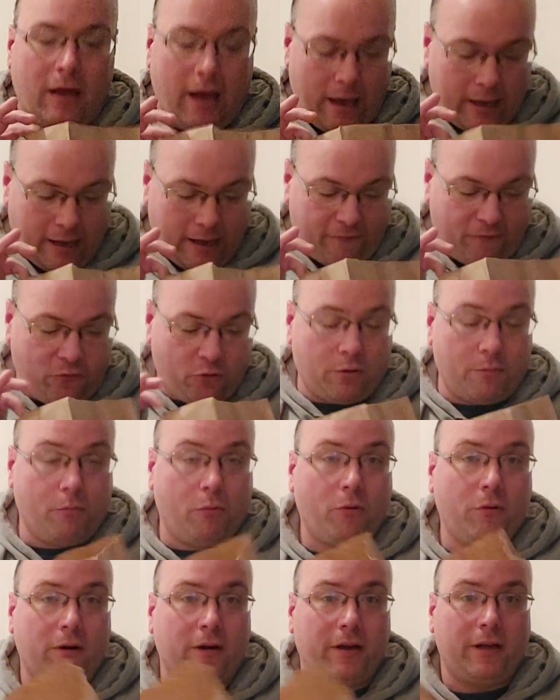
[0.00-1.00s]
I got 4
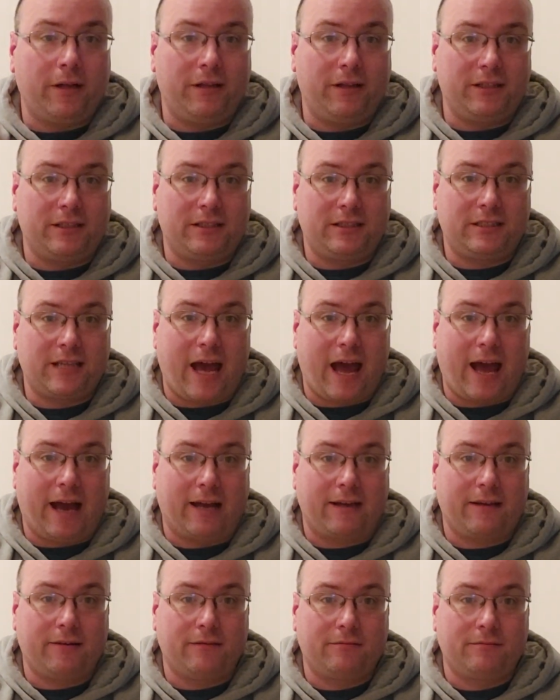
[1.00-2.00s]
more in this sack.
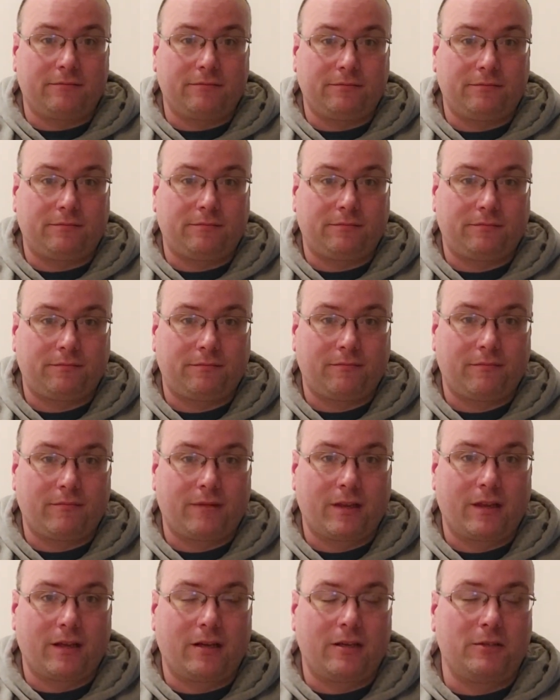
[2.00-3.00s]

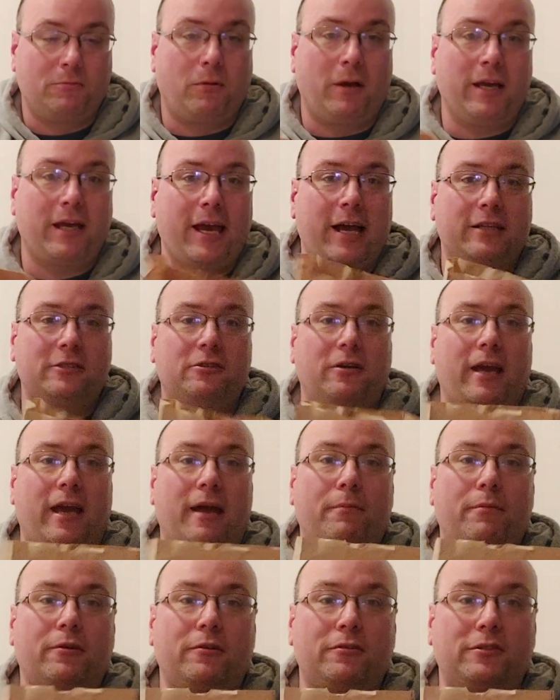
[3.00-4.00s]
And with White Castle
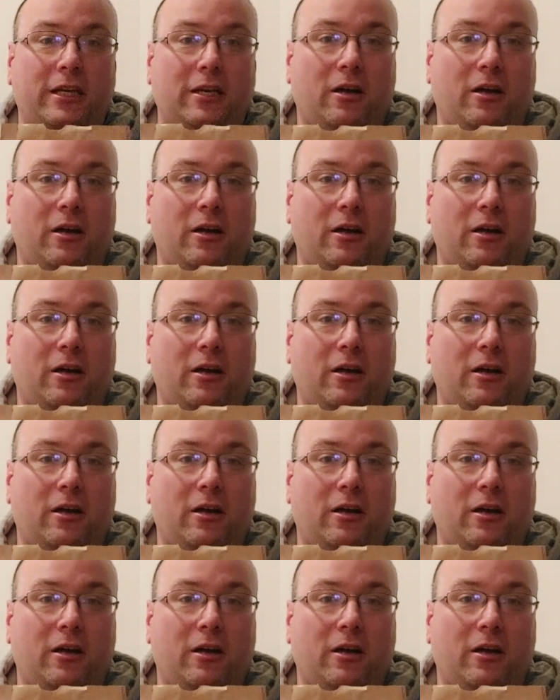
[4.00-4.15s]
hamburgers,